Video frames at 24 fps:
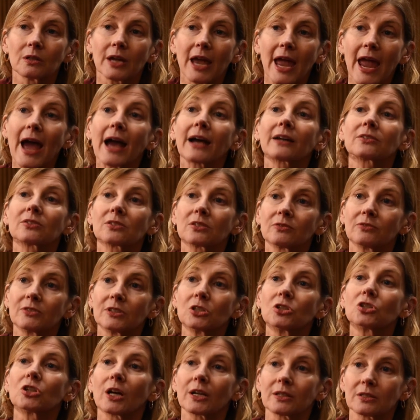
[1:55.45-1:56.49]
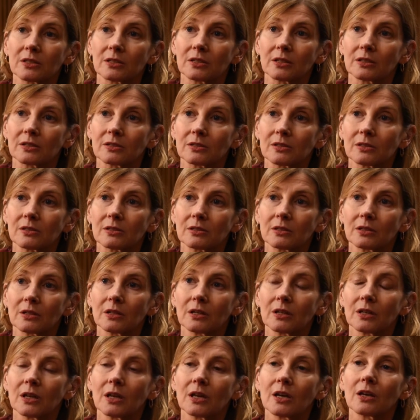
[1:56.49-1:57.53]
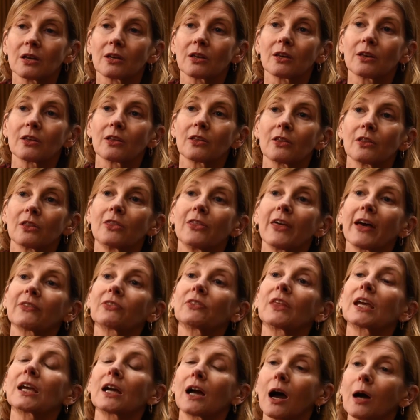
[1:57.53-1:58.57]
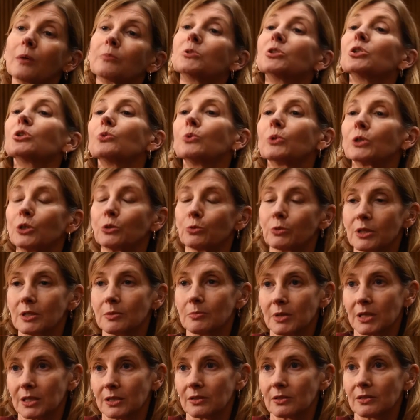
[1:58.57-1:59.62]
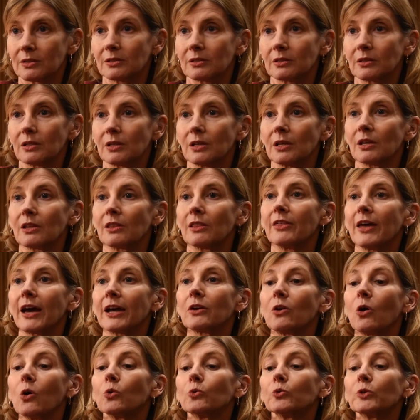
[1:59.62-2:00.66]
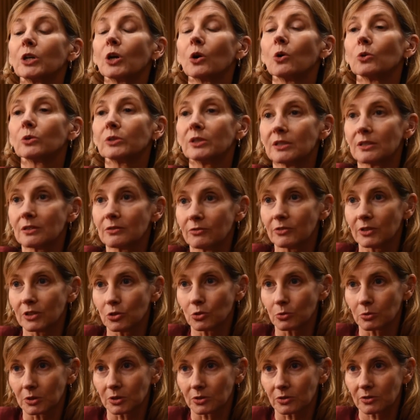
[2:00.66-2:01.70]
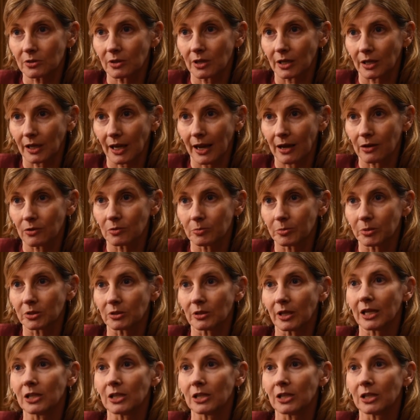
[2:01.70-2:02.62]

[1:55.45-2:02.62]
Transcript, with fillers: acts of injustice, that they come to agreements that only hold individuals accountable.